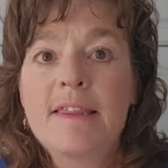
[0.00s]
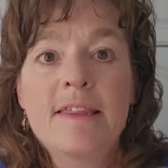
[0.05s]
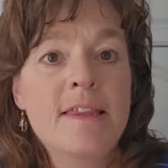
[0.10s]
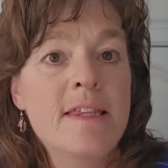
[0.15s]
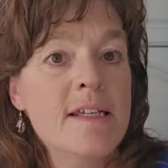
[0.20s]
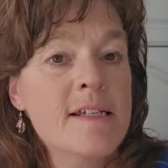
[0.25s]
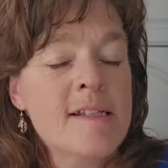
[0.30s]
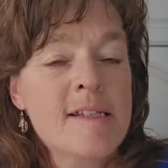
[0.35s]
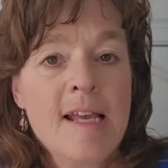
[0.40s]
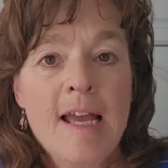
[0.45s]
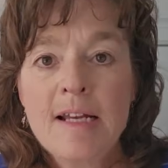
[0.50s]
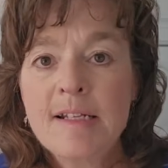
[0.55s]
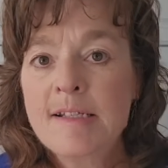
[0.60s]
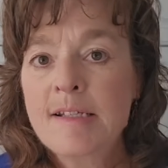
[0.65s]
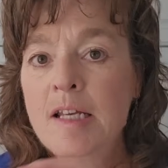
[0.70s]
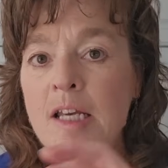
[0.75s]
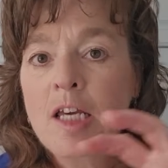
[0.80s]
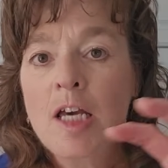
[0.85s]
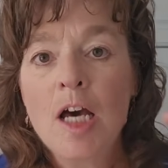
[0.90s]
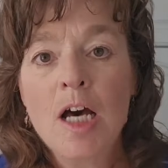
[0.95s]
this
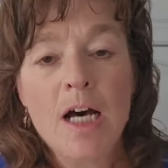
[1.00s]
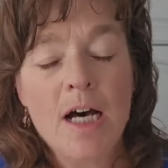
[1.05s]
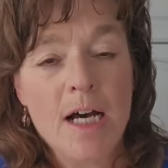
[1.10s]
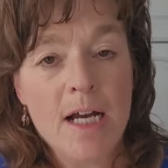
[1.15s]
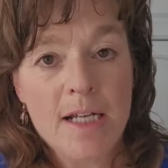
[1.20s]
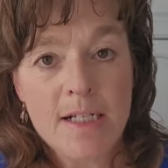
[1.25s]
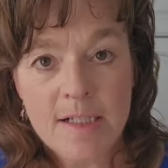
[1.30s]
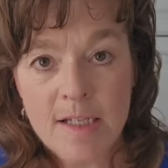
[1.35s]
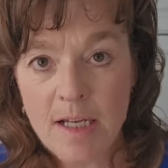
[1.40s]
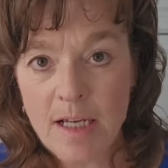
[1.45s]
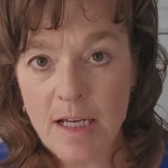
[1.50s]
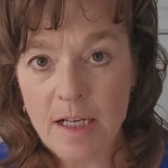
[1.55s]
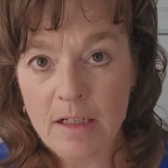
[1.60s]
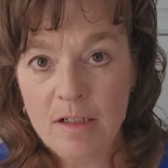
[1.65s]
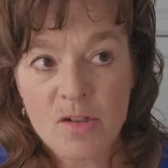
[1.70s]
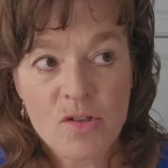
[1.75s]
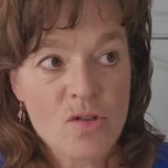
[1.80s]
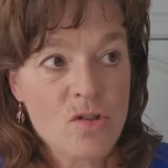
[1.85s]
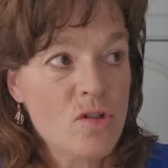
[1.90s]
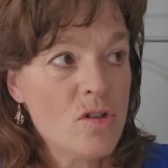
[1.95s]
has
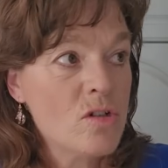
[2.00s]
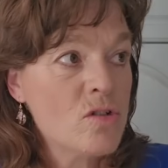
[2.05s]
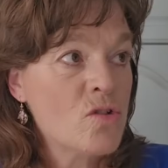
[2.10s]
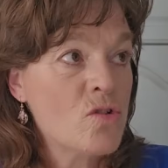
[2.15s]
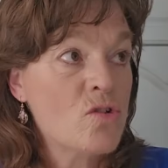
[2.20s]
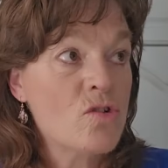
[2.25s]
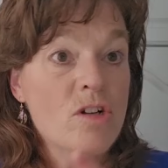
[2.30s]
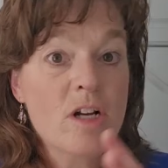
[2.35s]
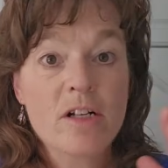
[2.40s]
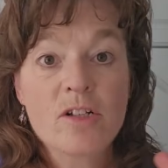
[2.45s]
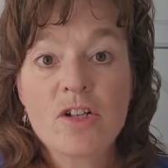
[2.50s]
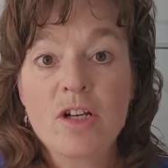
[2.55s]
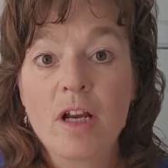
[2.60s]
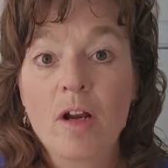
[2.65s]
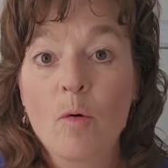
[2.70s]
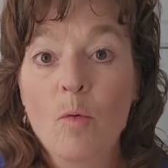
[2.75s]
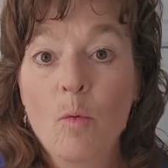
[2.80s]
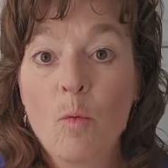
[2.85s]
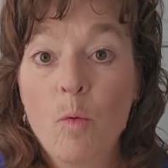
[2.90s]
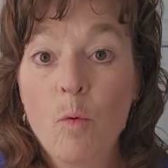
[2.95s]
context
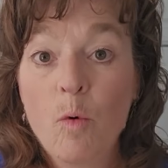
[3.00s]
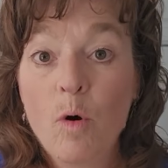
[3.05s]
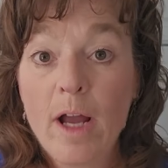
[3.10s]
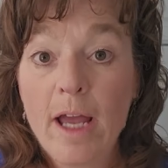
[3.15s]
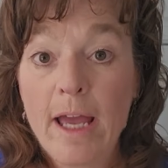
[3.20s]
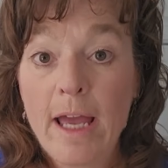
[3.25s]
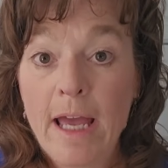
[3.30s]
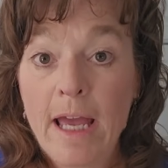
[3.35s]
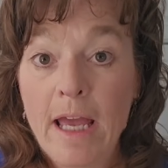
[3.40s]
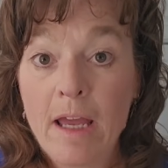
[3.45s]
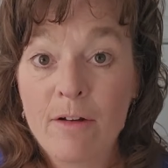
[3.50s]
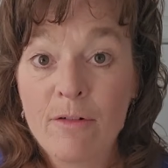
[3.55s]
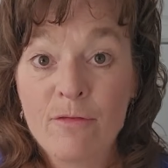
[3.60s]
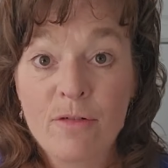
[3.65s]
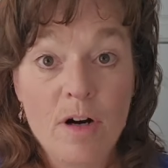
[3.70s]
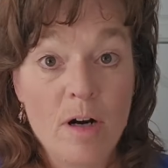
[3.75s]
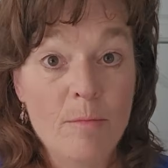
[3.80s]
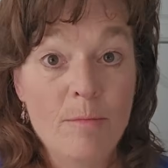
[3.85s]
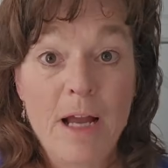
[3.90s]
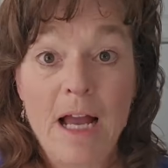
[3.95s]
stretching way
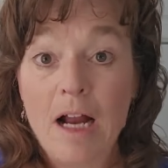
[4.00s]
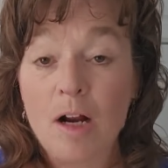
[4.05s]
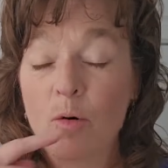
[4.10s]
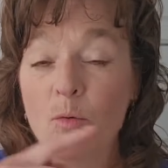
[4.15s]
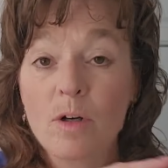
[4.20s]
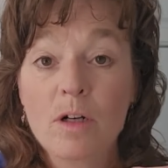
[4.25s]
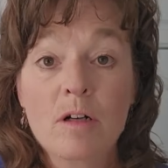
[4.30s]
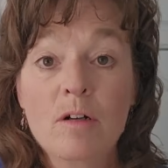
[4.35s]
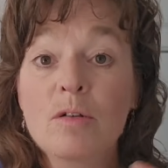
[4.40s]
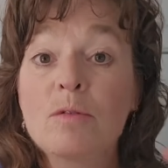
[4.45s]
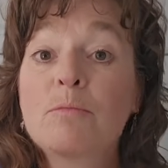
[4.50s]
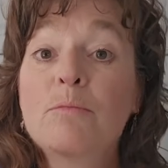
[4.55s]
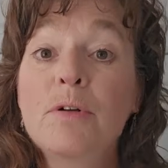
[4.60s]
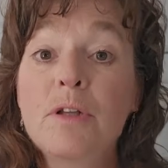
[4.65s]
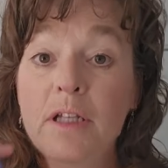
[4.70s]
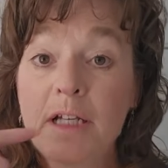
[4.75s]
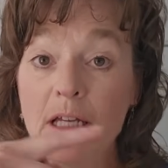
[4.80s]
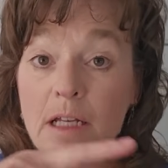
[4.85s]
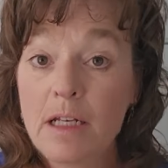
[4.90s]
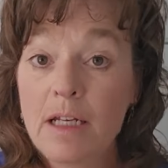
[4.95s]
far back. We're
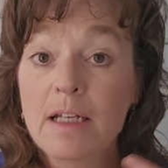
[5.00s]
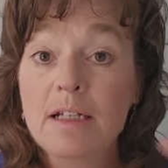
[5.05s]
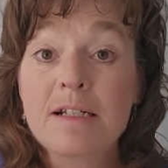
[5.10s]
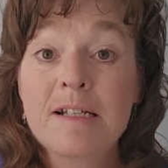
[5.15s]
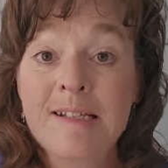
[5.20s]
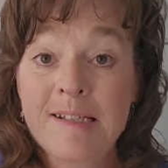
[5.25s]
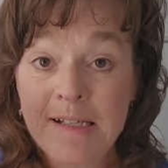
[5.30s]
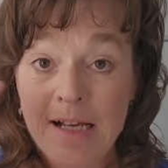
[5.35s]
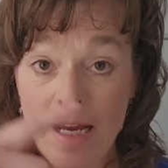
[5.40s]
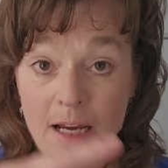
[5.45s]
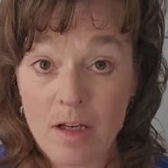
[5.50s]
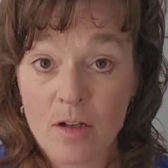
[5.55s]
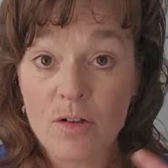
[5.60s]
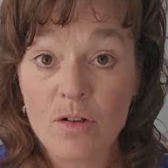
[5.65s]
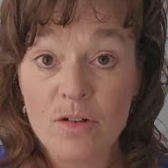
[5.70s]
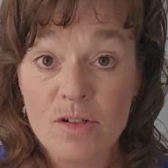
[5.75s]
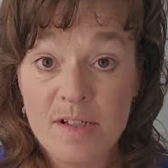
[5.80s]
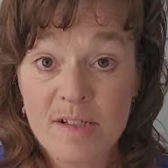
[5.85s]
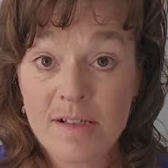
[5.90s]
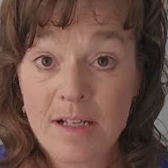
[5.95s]
completing
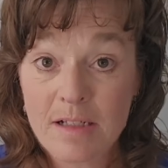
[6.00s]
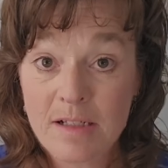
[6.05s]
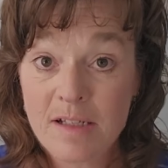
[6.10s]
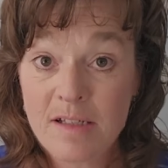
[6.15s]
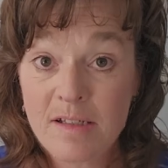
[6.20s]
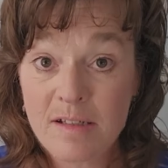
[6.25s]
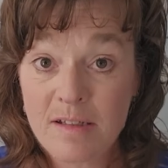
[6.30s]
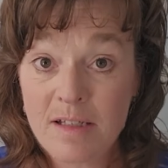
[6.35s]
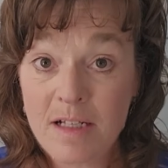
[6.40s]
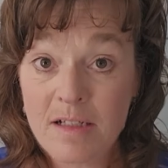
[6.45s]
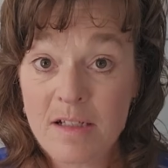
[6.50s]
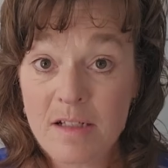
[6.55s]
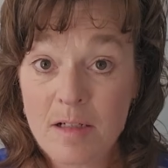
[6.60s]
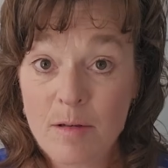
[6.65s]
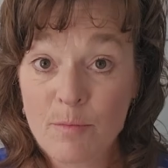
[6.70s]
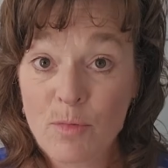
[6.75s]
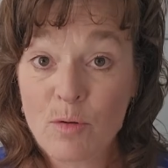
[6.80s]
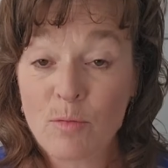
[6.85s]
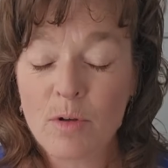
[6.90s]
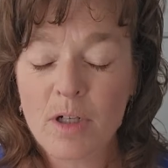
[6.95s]
cycles. That's
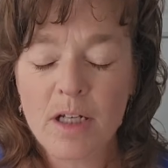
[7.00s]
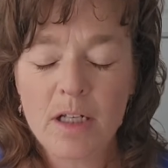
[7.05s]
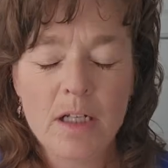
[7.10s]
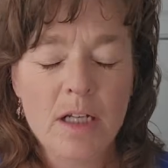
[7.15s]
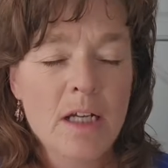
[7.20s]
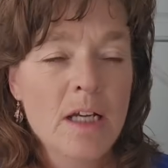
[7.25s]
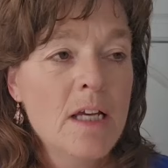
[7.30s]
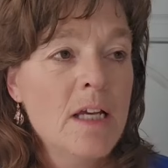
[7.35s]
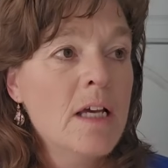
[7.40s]
number one.